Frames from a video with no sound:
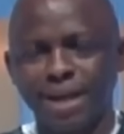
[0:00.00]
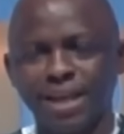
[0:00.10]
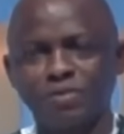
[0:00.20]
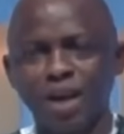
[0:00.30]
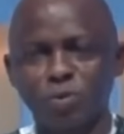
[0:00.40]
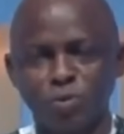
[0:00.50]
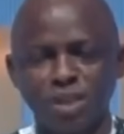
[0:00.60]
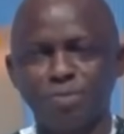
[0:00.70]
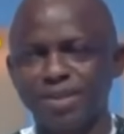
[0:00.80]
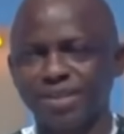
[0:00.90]
I tried to
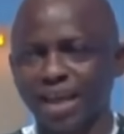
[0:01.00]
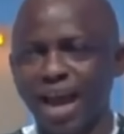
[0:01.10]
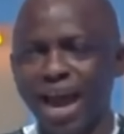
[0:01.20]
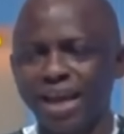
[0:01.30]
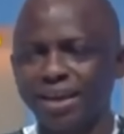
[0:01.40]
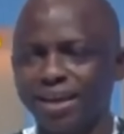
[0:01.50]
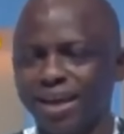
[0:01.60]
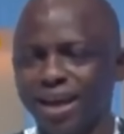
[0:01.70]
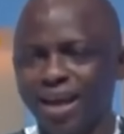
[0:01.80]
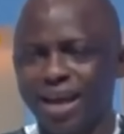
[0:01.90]
reach Mr. Ike.
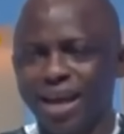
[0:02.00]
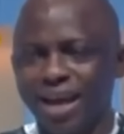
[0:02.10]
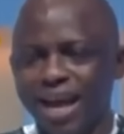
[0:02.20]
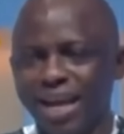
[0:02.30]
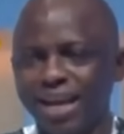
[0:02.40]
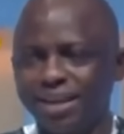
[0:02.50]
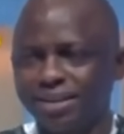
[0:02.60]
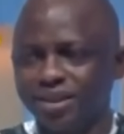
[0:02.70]
I guess,